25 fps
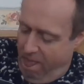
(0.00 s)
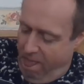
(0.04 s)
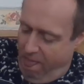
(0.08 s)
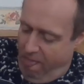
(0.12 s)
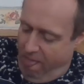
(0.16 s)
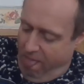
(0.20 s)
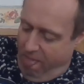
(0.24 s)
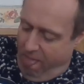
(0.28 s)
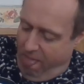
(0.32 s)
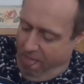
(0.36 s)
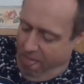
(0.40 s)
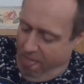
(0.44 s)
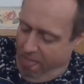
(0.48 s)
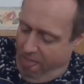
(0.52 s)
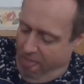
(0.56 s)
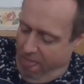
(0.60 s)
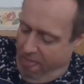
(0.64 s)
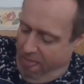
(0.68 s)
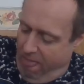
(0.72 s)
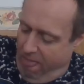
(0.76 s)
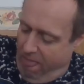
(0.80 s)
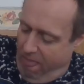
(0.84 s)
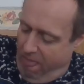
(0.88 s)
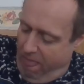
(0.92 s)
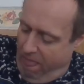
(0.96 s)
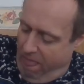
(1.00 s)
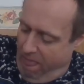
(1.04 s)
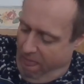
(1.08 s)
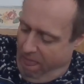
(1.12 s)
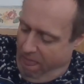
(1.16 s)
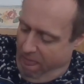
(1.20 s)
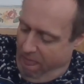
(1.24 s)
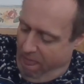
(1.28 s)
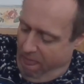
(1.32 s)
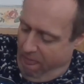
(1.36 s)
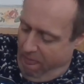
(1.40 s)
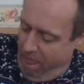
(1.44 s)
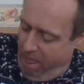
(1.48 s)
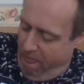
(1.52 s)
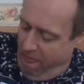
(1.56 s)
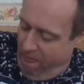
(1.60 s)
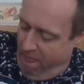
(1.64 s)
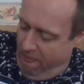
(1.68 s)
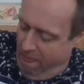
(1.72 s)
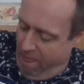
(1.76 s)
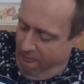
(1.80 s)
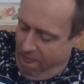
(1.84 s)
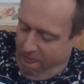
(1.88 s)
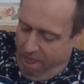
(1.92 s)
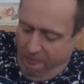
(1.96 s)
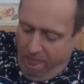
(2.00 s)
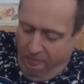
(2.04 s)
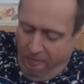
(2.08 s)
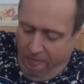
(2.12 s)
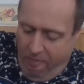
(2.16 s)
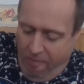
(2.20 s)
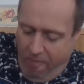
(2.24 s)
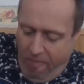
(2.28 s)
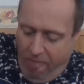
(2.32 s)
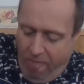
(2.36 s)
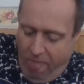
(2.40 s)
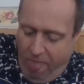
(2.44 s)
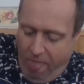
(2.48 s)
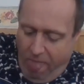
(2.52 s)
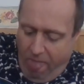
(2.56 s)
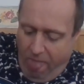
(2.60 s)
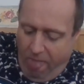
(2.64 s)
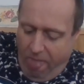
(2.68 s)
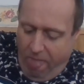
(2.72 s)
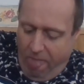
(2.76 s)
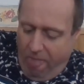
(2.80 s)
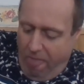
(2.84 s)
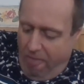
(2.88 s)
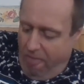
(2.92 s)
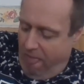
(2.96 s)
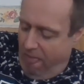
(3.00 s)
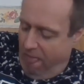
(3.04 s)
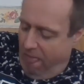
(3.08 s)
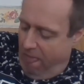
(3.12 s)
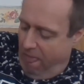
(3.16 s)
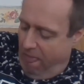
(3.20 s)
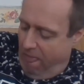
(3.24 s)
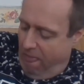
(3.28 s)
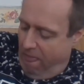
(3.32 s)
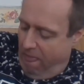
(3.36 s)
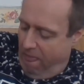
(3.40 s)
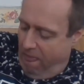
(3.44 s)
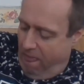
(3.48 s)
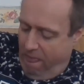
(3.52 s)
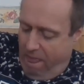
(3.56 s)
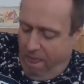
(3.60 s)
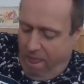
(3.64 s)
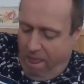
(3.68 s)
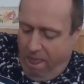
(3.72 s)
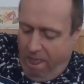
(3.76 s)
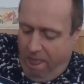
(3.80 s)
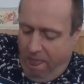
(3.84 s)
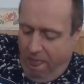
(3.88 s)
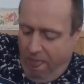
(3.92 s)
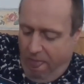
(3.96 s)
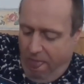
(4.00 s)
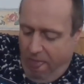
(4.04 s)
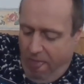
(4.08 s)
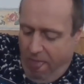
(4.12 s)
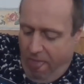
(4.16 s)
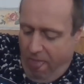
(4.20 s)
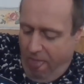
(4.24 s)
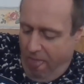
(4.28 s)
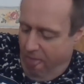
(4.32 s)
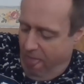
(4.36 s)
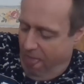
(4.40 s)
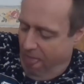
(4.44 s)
(no one is talking)